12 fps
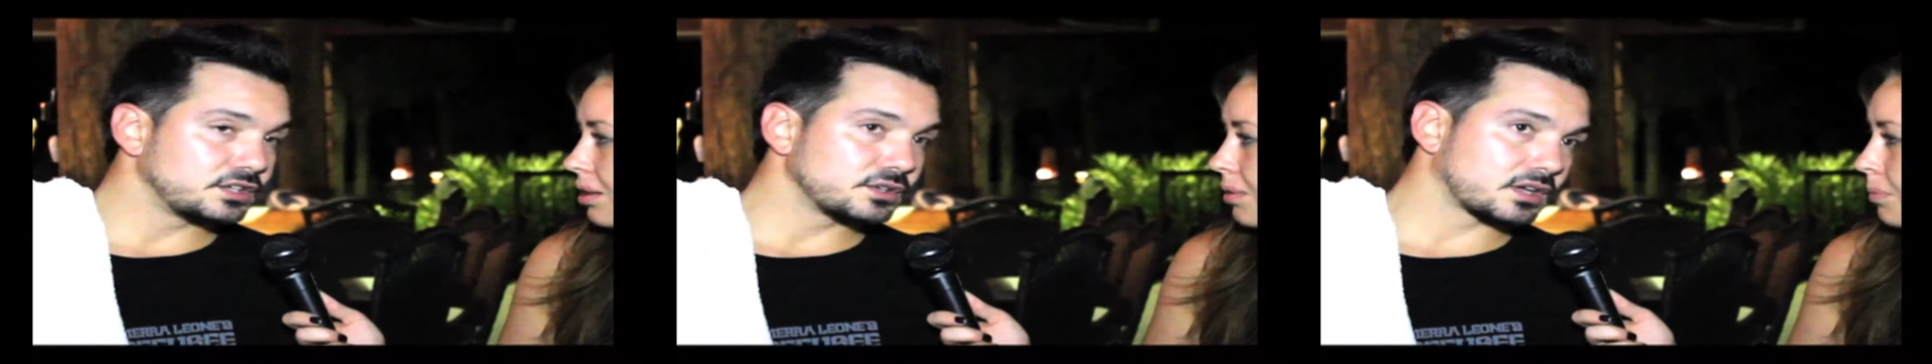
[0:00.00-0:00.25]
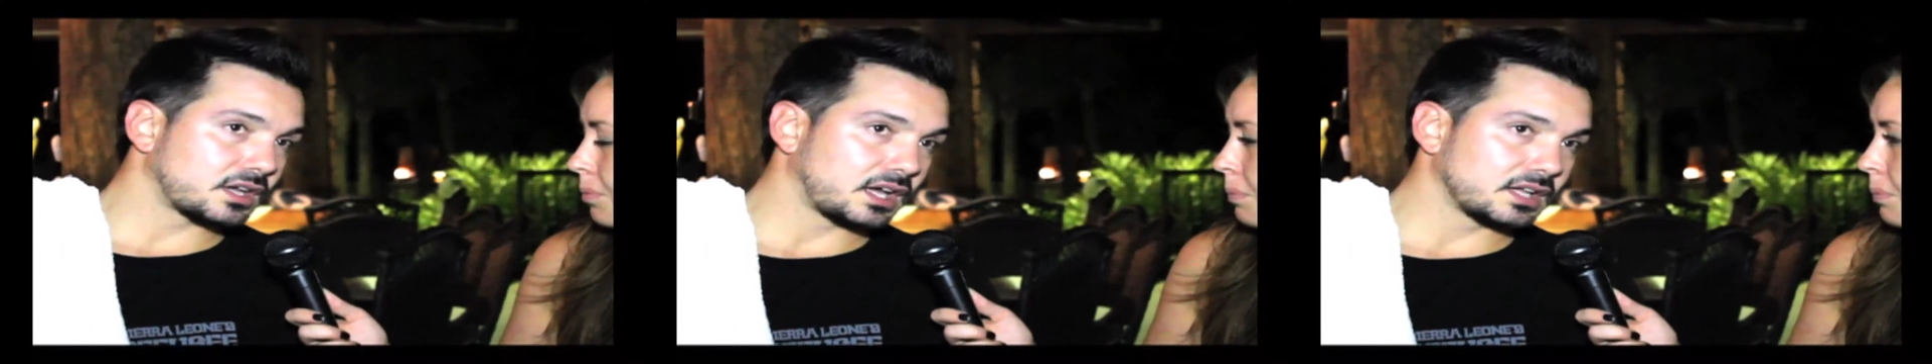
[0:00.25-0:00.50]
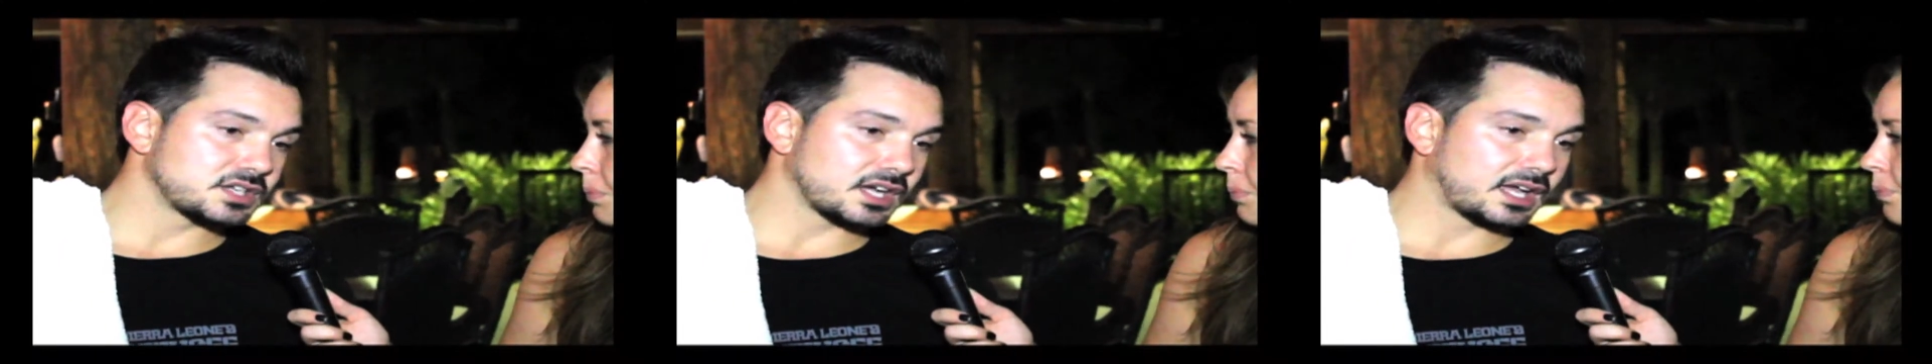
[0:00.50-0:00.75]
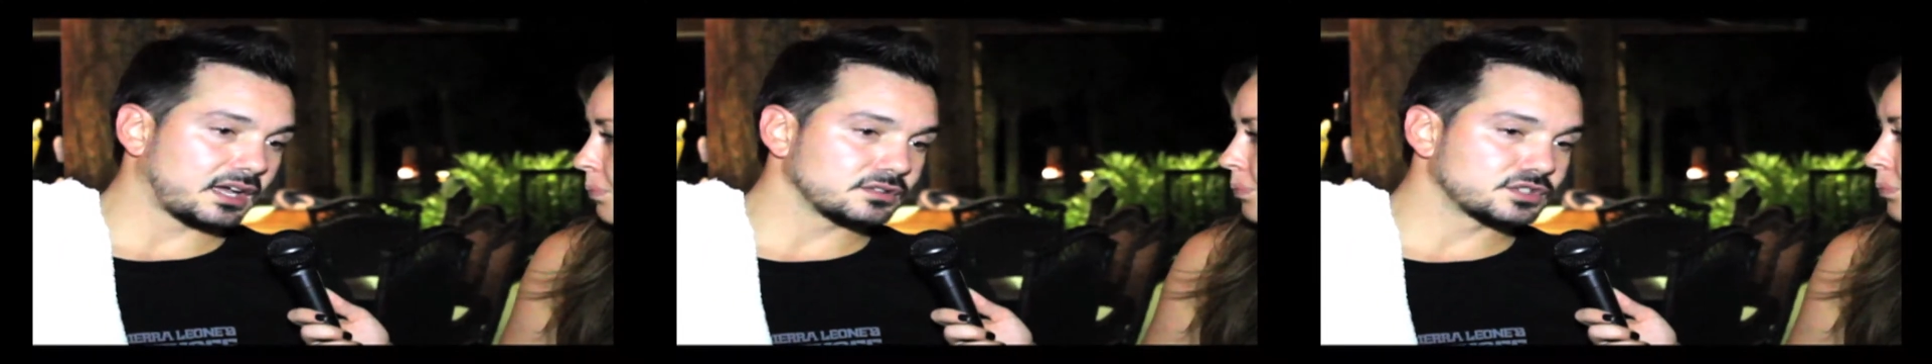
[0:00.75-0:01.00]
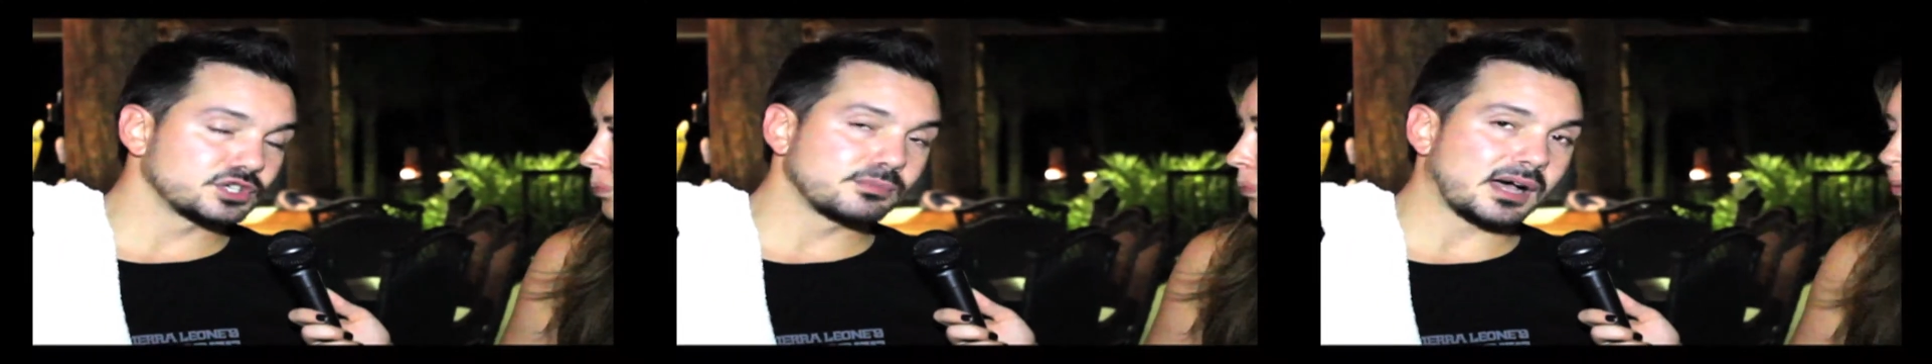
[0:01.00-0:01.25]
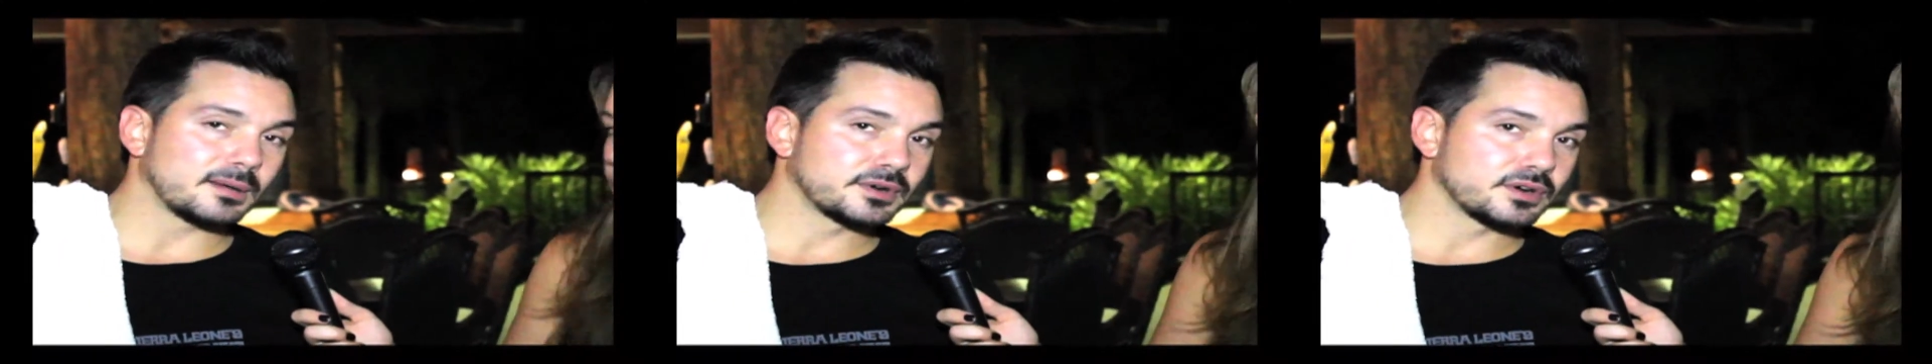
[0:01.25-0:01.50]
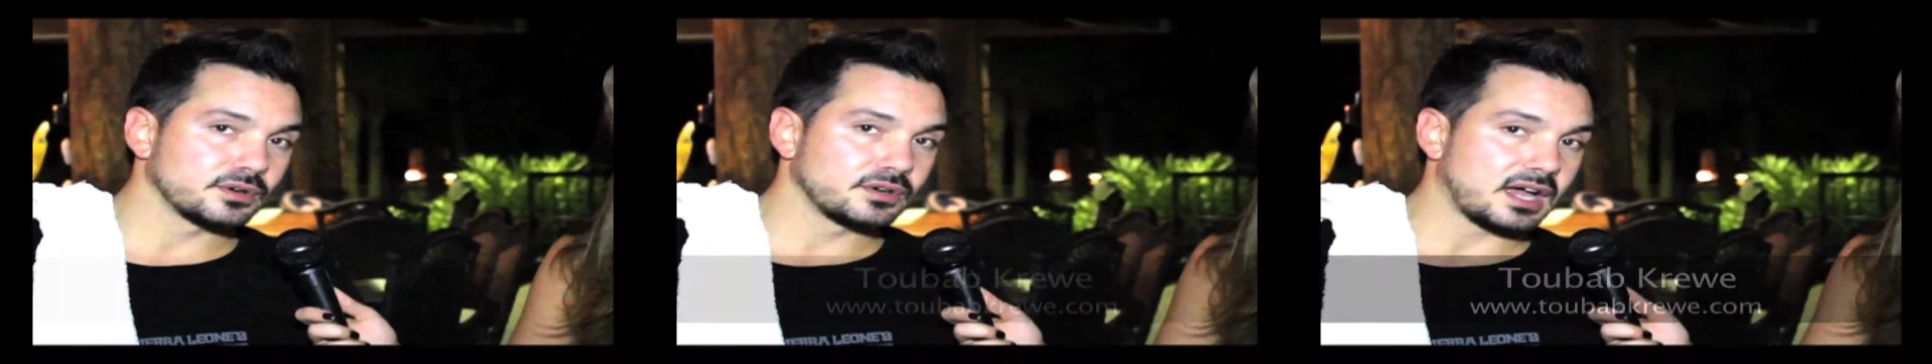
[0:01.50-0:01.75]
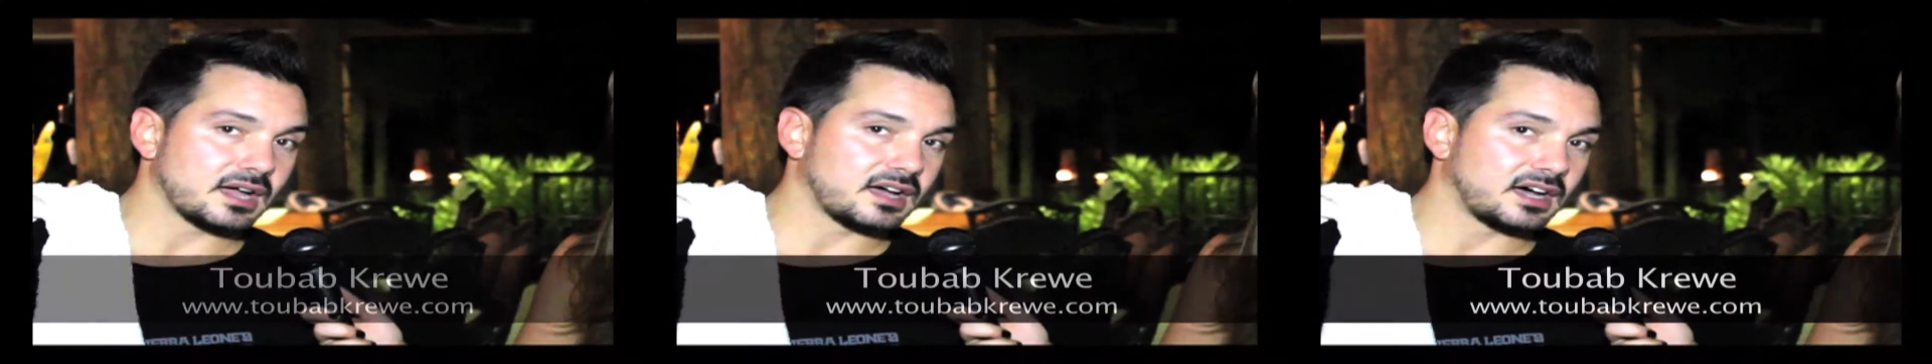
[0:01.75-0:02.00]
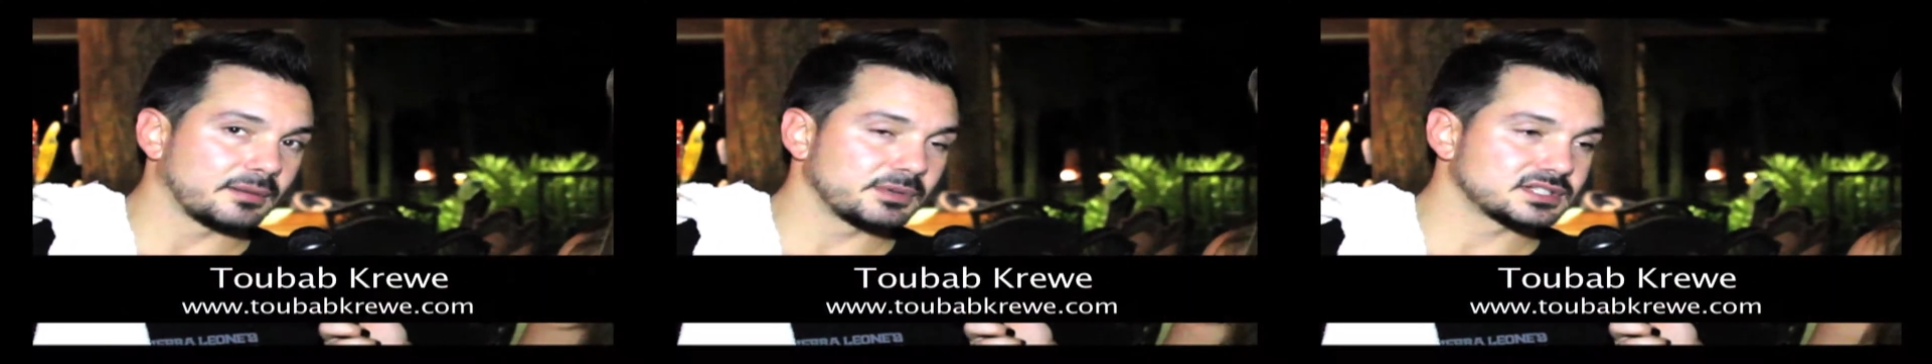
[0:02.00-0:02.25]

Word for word: you can uh, check out toubabkrewe.com.